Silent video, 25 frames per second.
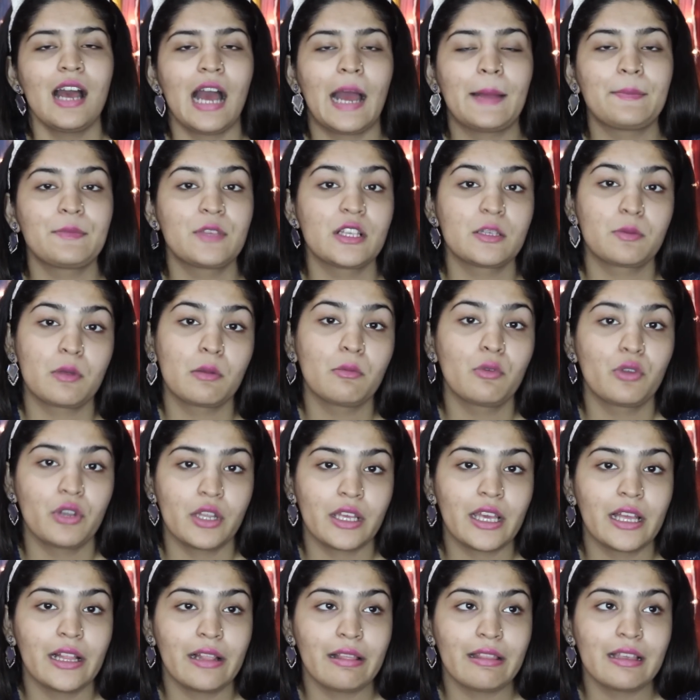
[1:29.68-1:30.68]
I'm just
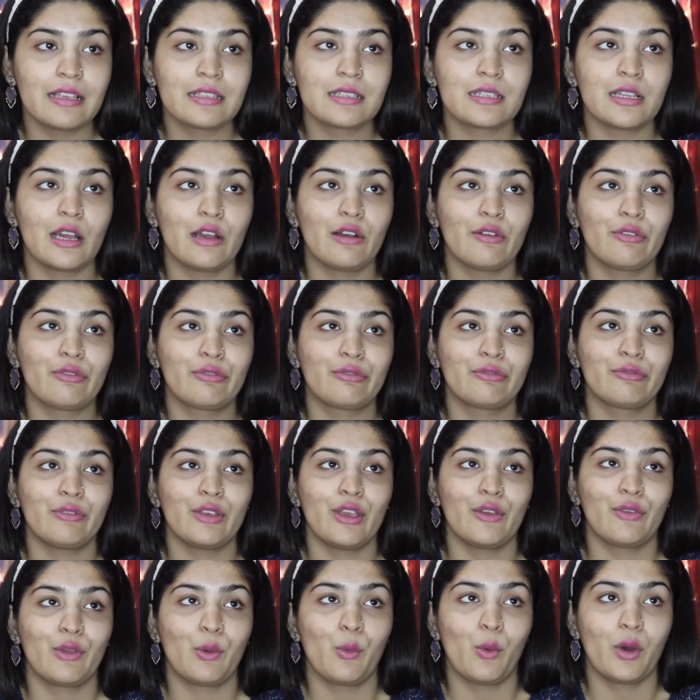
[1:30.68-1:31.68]
promoting healthy stuff.
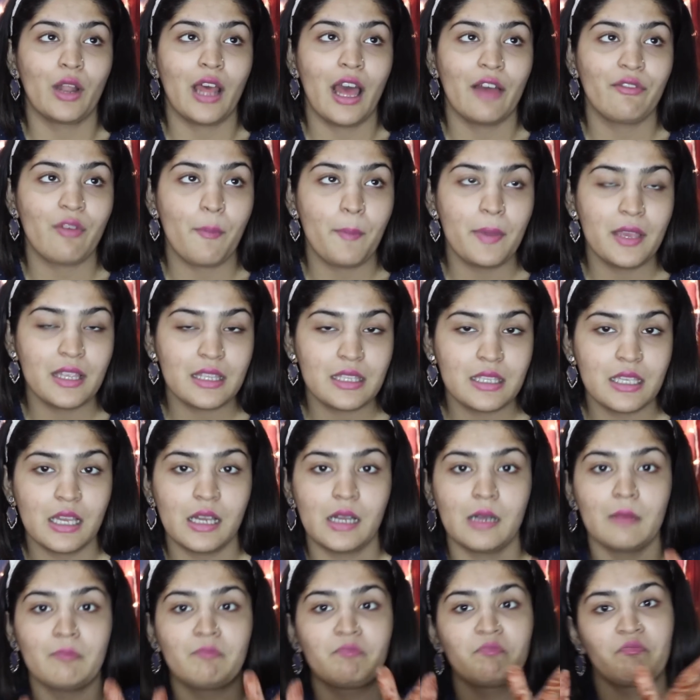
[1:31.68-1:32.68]
If you want to have a
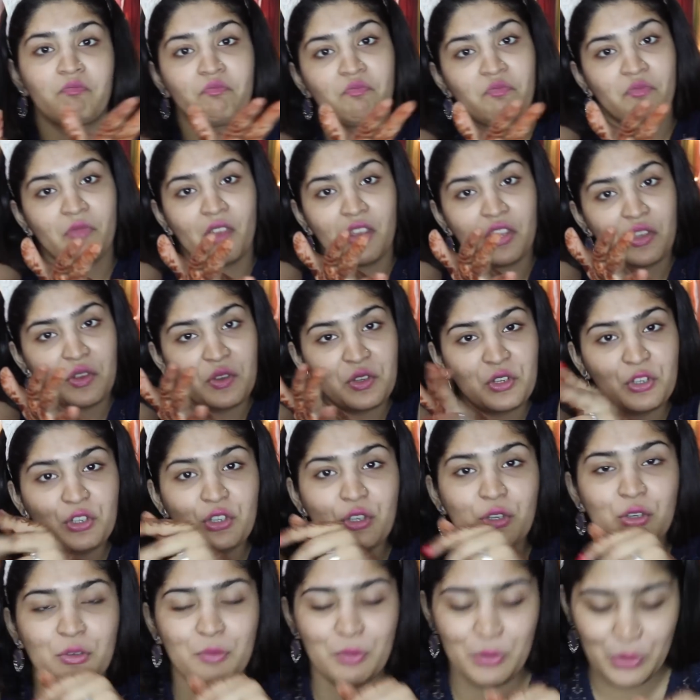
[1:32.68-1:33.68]
pizza, you do
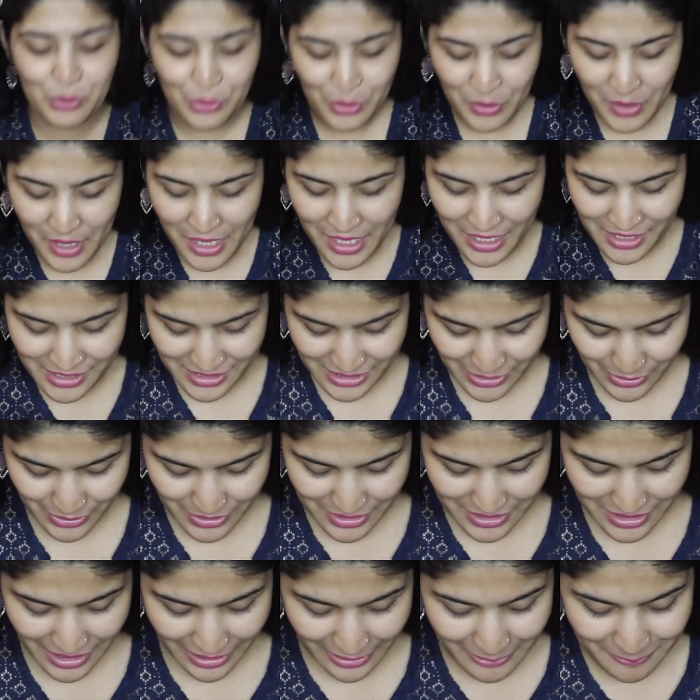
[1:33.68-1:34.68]
you, boo. So
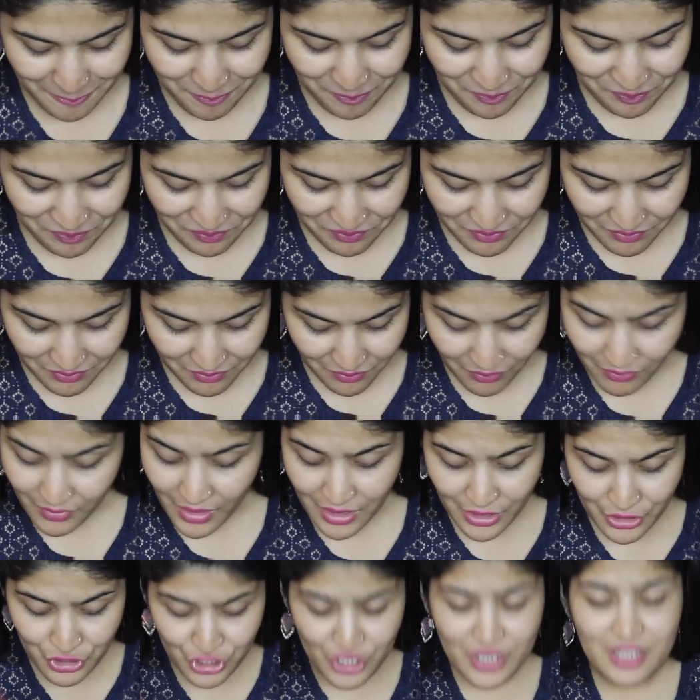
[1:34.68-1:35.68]
yeah,
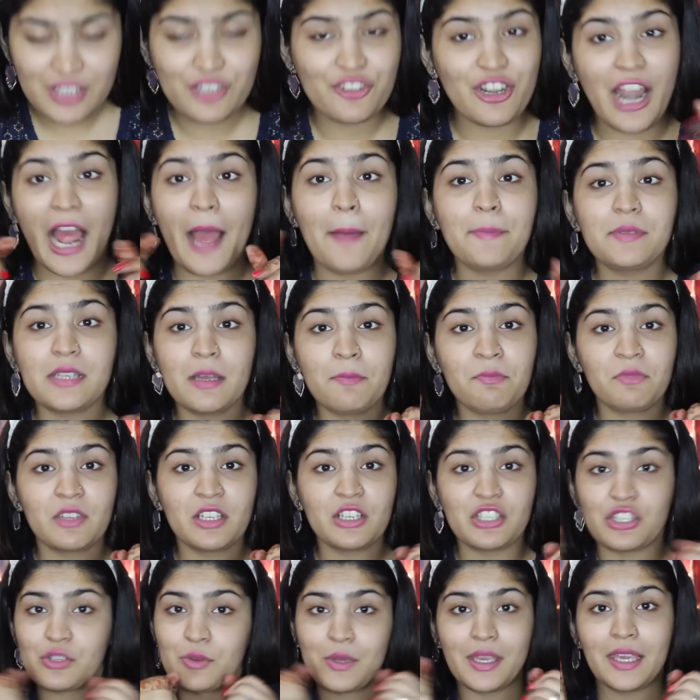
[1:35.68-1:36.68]
just grab
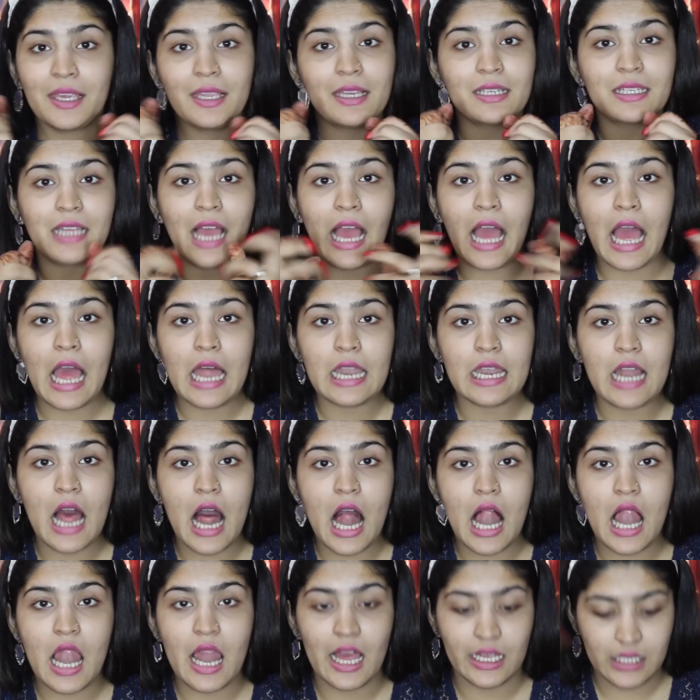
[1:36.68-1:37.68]
something to eat and
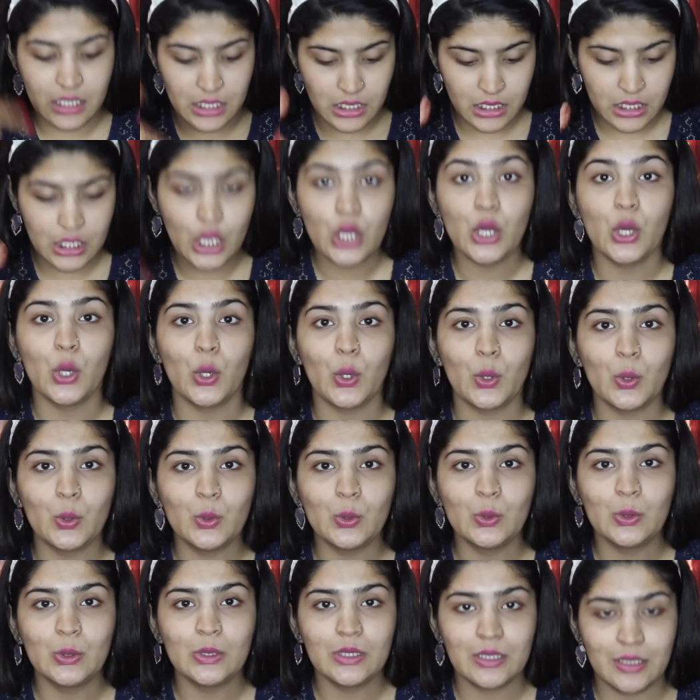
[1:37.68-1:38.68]
let's
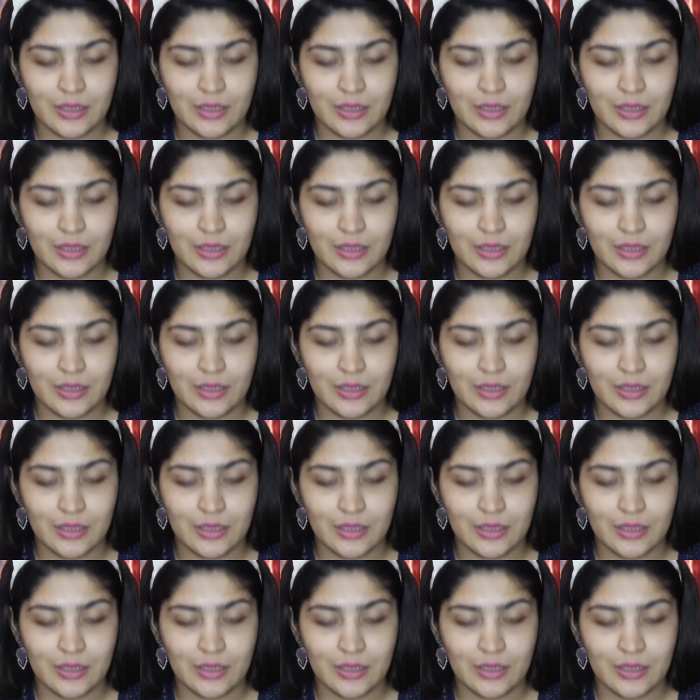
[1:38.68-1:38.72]
go.